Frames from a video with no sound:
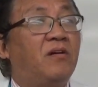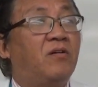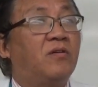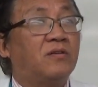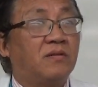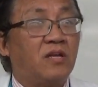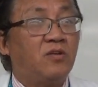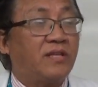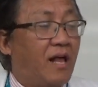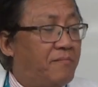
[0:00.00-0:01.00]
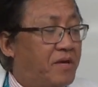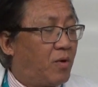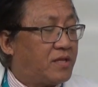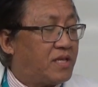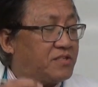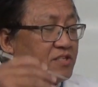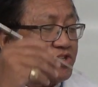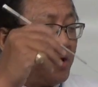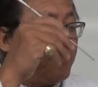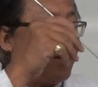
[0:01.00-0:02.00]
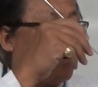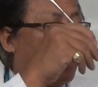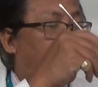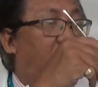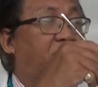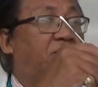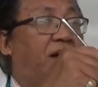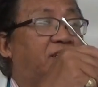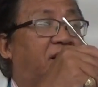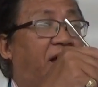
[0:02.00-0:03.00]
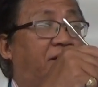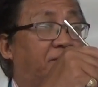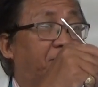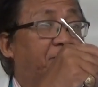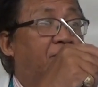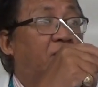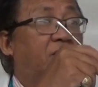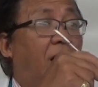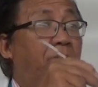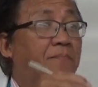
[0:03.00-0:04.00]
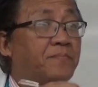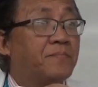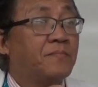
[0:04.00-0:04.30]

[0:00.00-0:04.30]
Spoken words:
or can you tell what is this chamber here on the right side, on top?